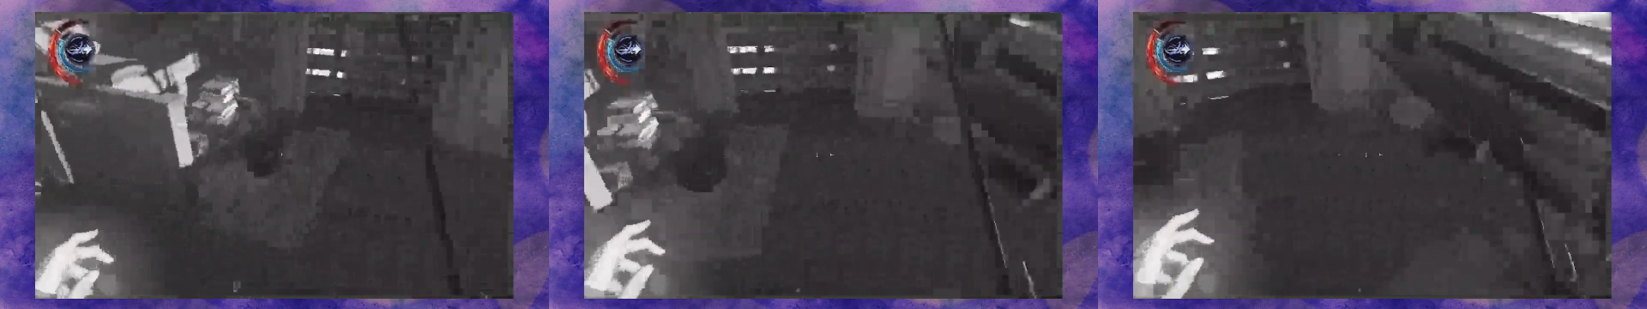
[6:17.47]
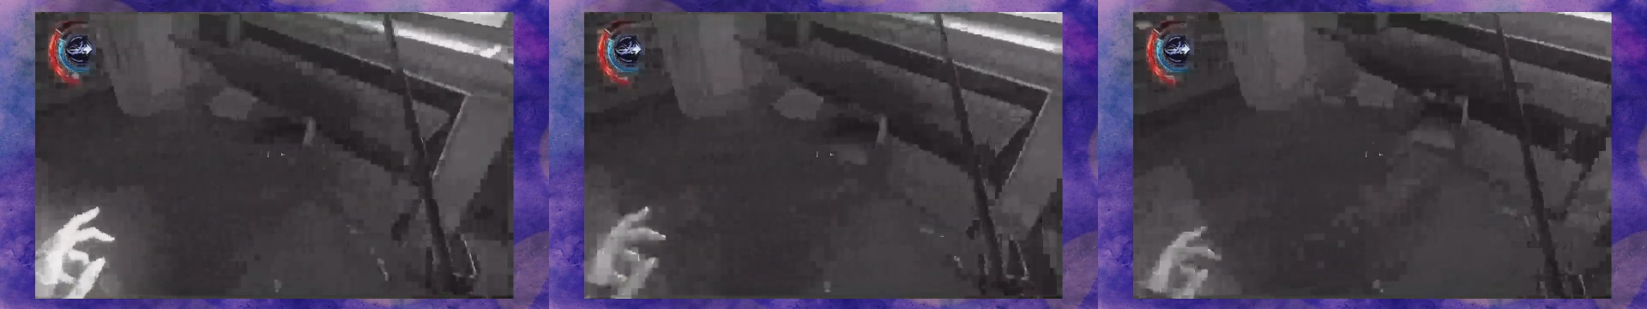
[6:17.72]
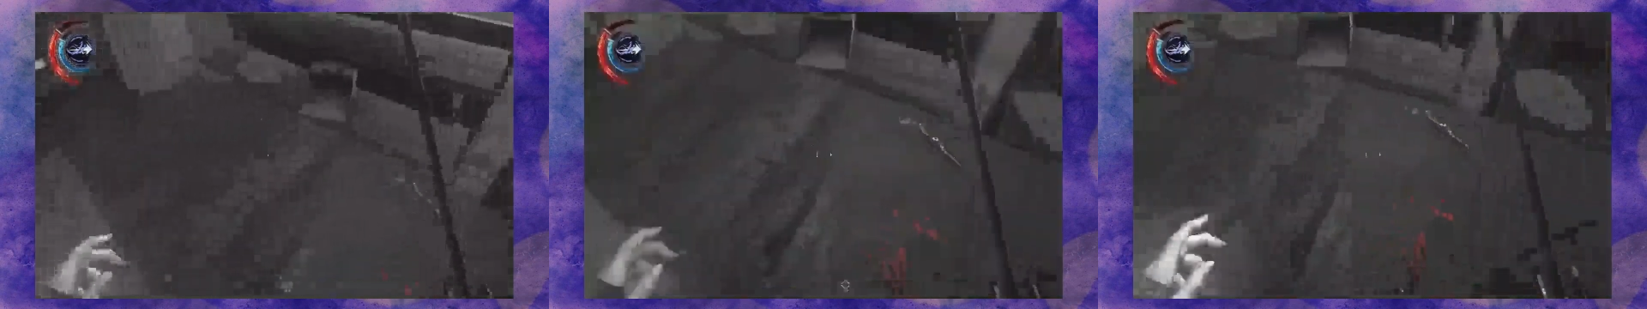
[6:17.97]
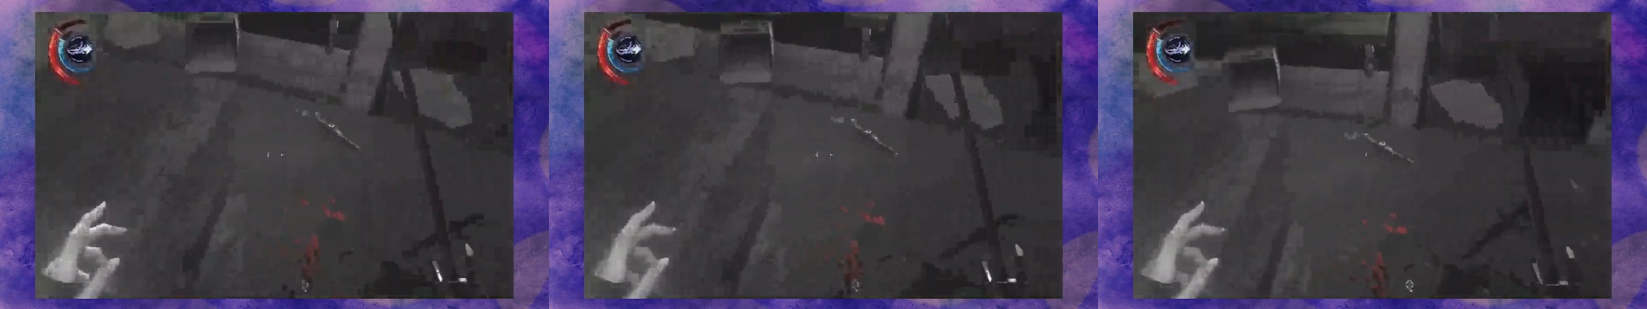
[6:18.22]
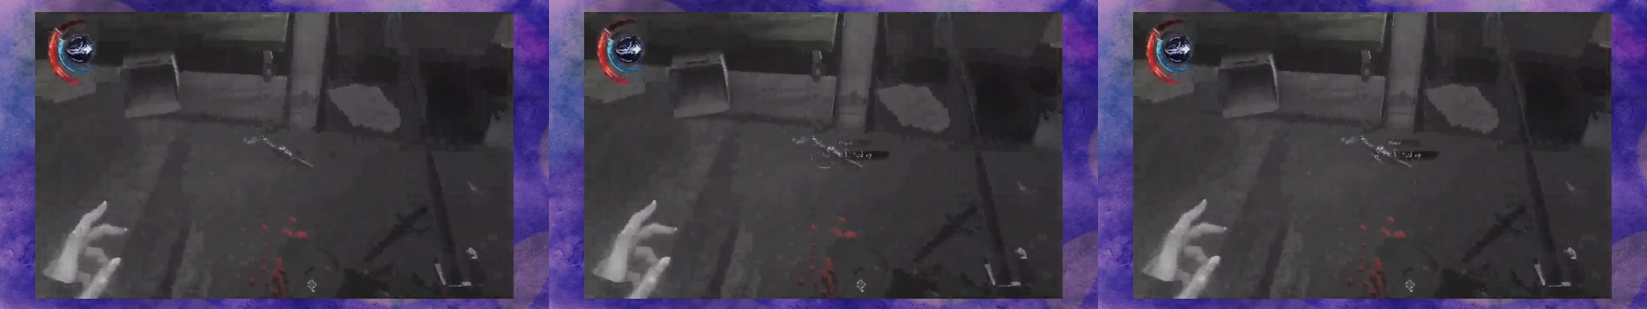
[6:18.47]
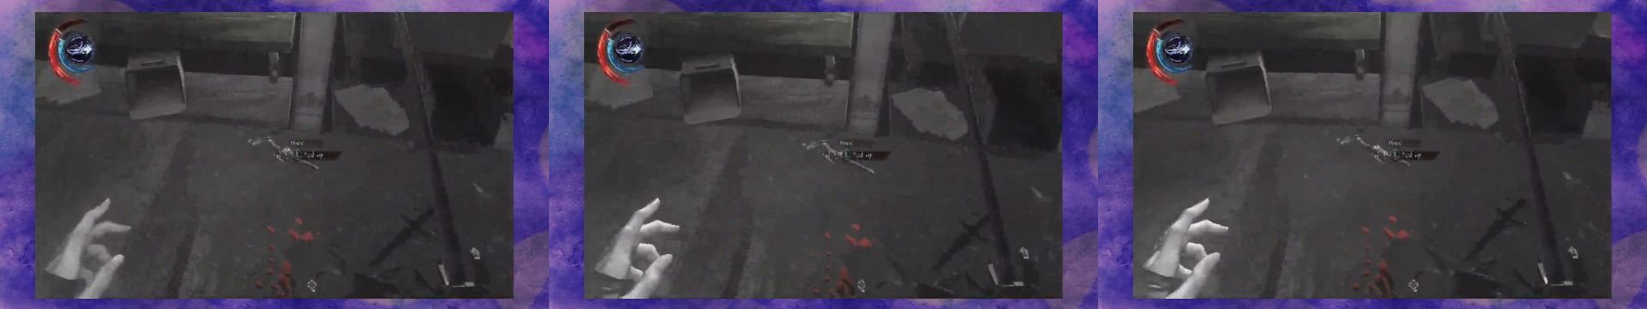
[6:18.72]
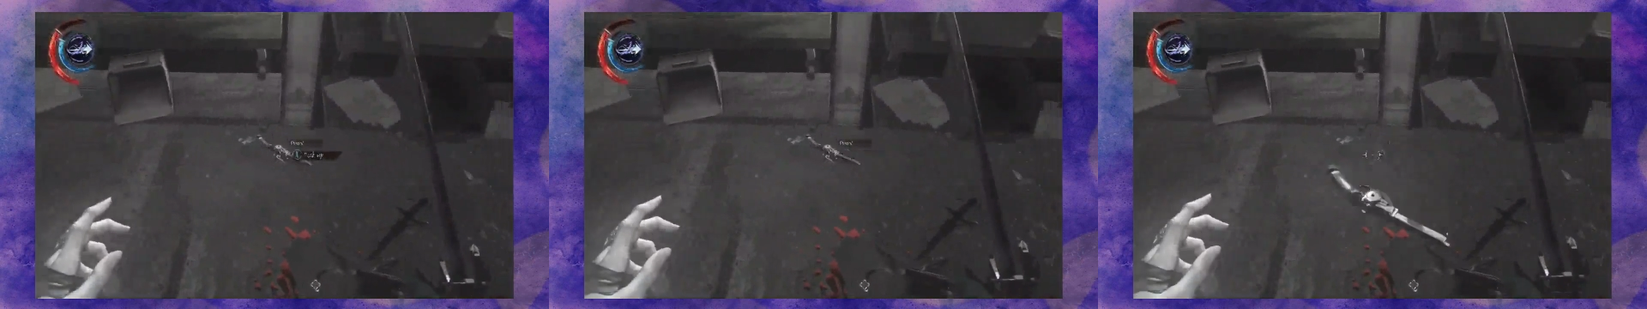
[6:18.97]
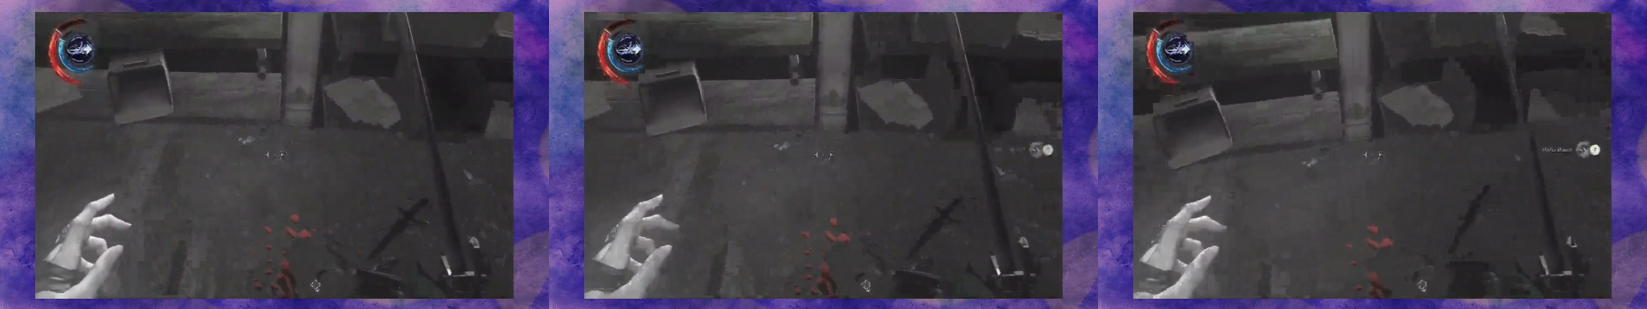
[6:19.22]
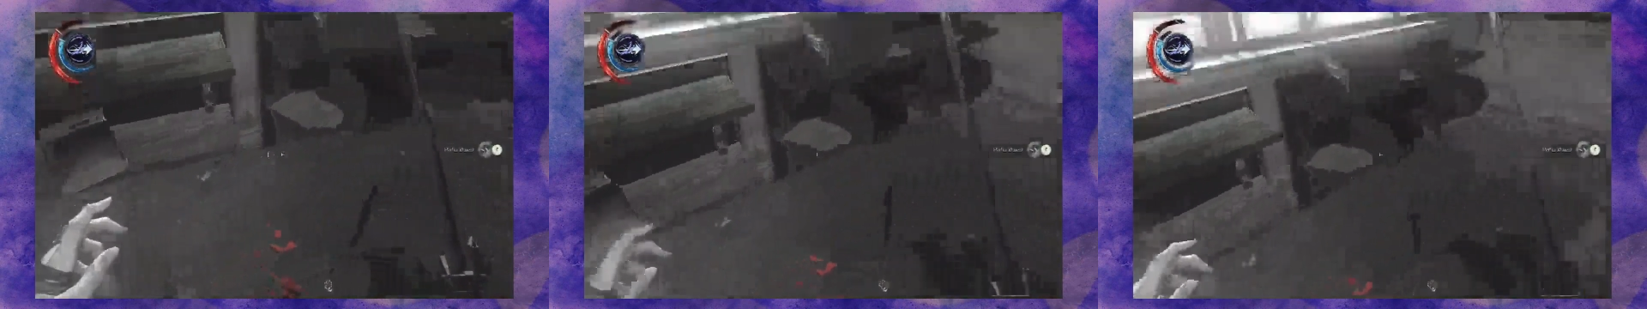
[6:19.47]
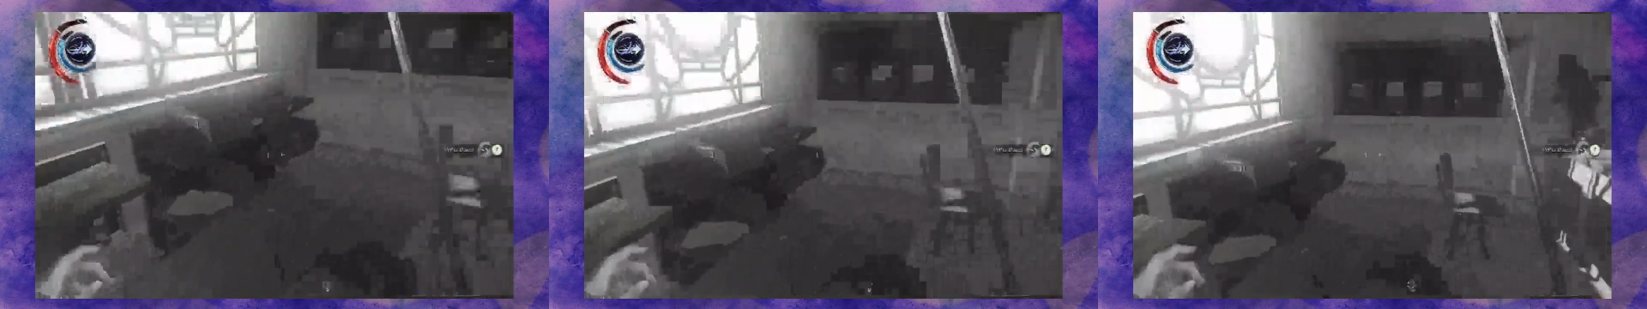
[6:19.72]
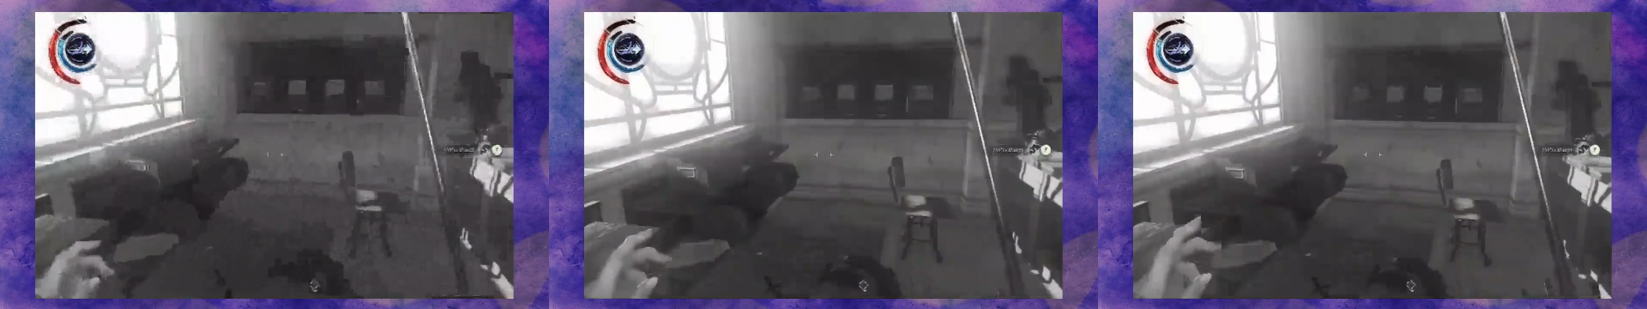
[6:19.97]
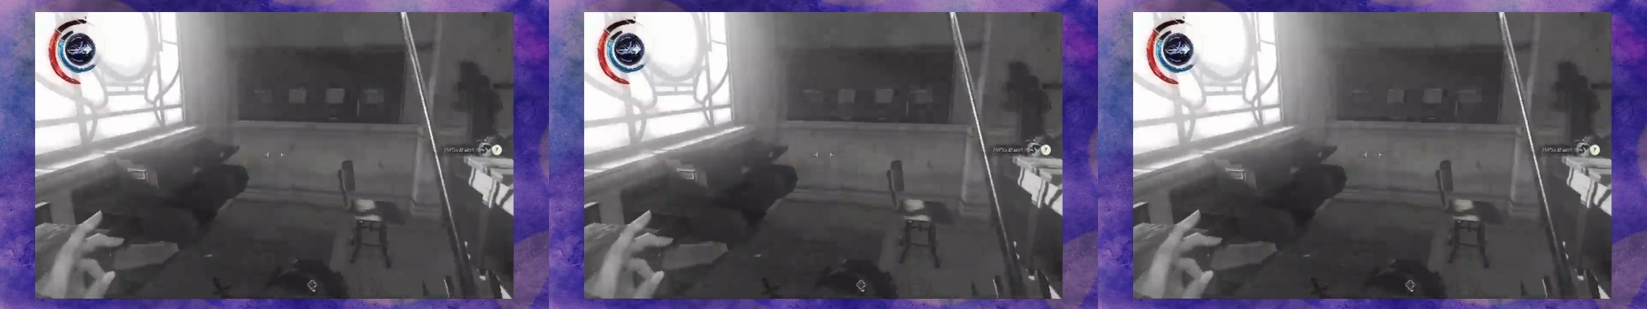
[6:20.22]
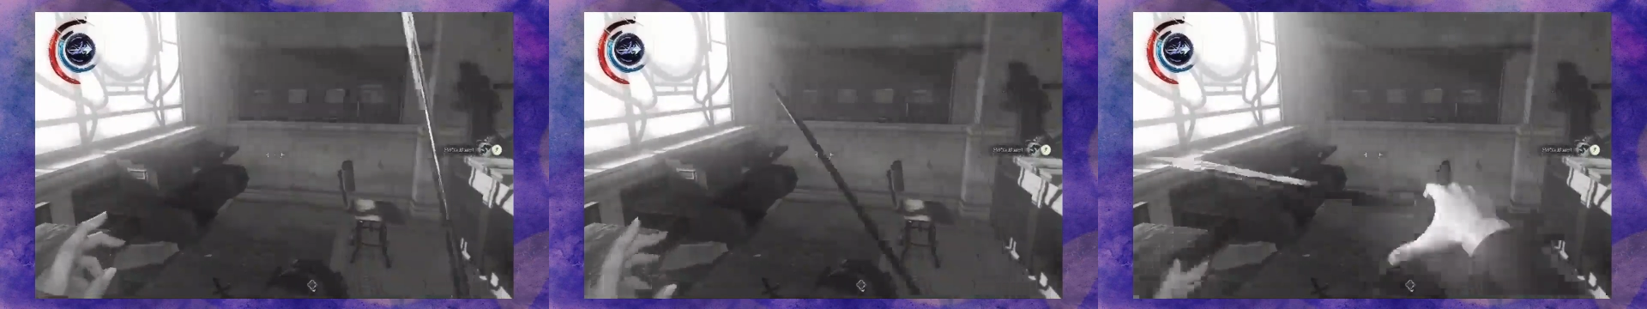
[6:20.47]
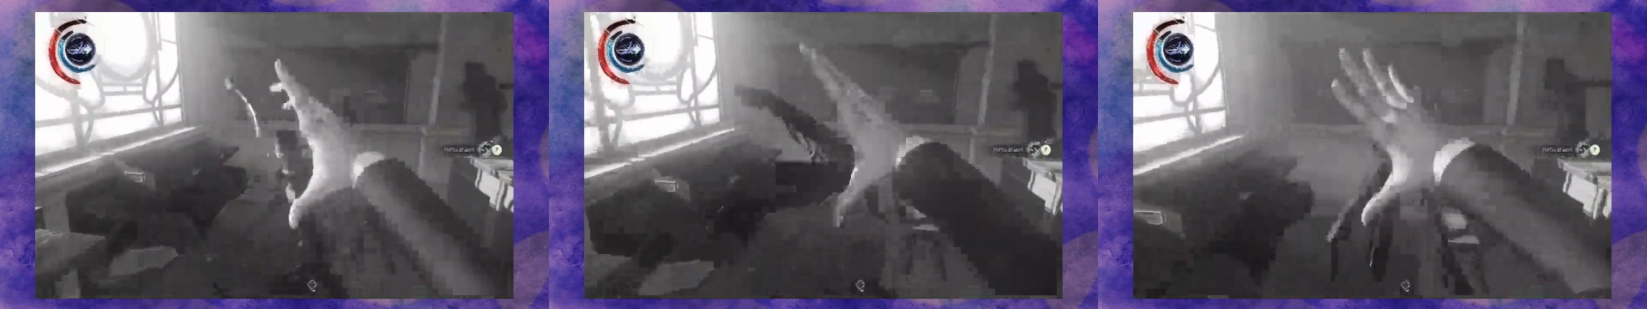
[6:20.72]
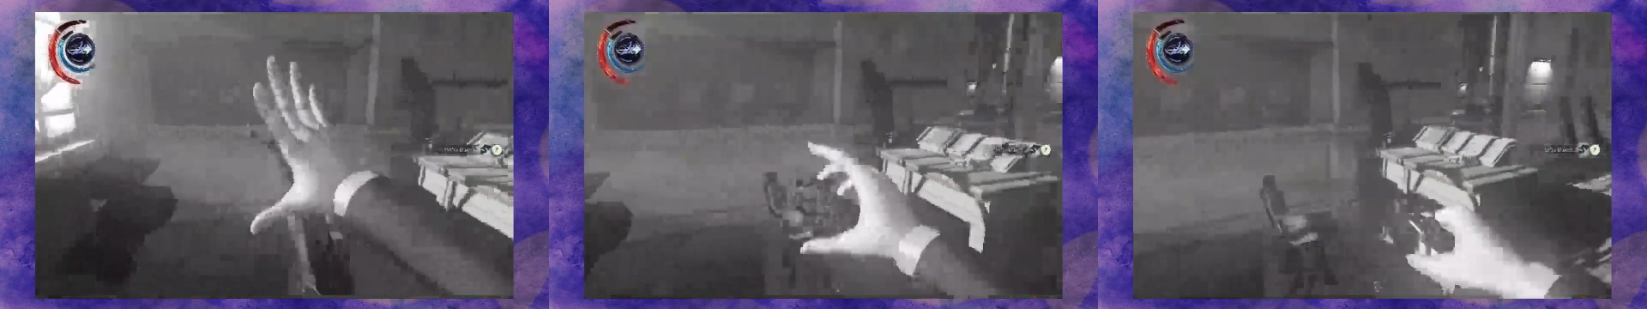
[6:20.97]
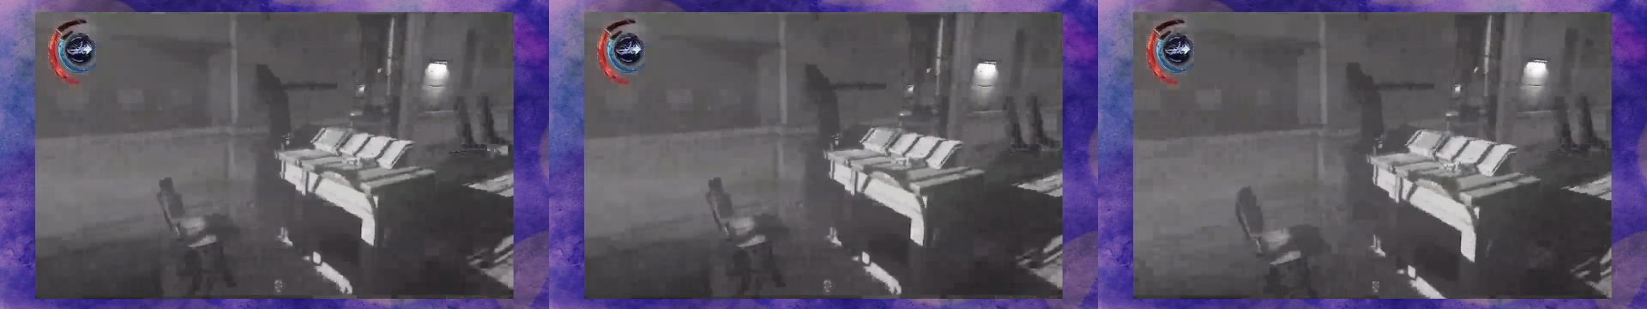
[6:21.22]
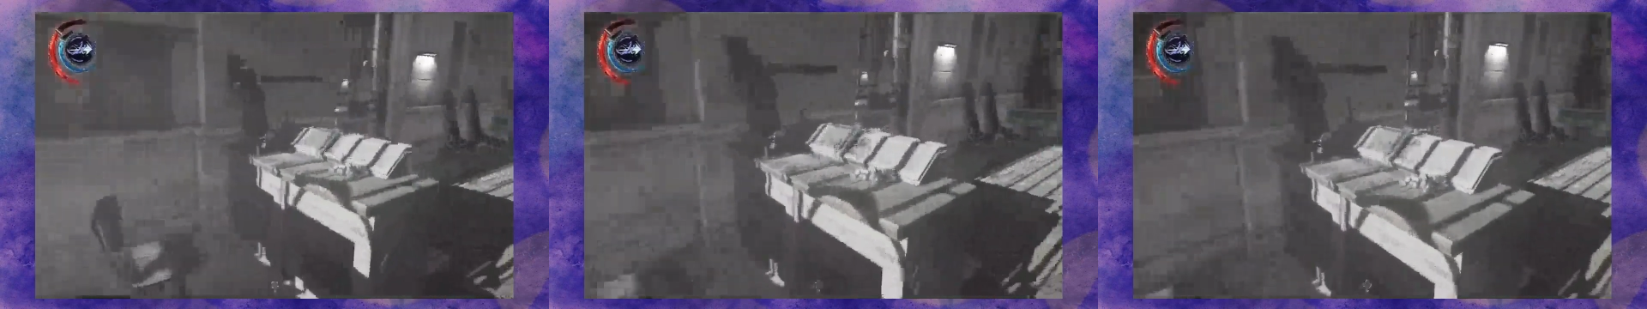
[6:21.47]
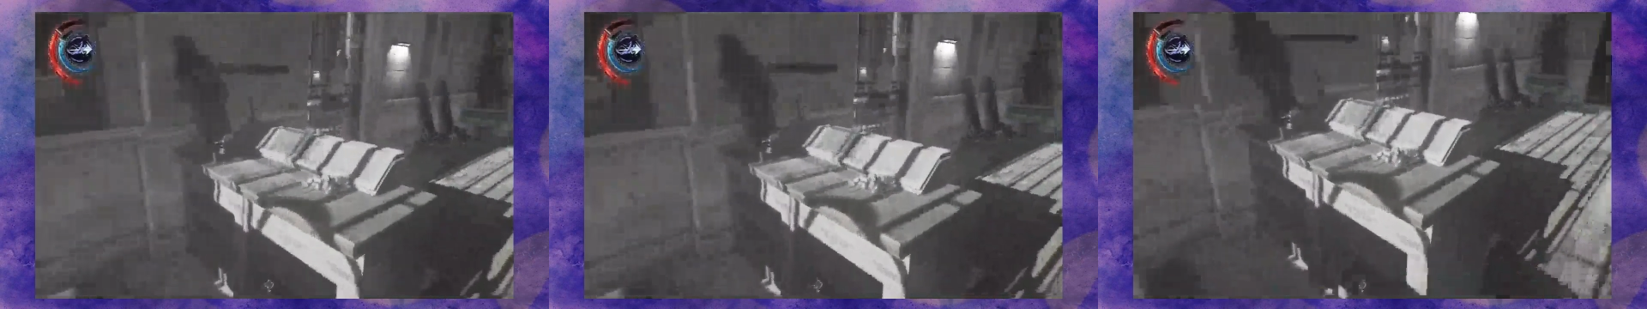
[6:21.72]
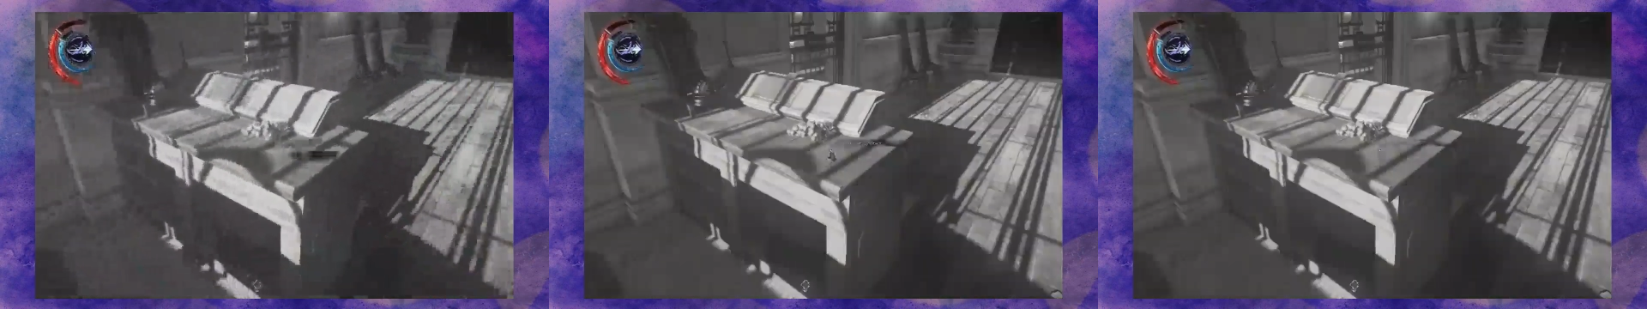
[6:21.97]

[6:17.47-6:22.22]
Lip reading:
(no speaker visible)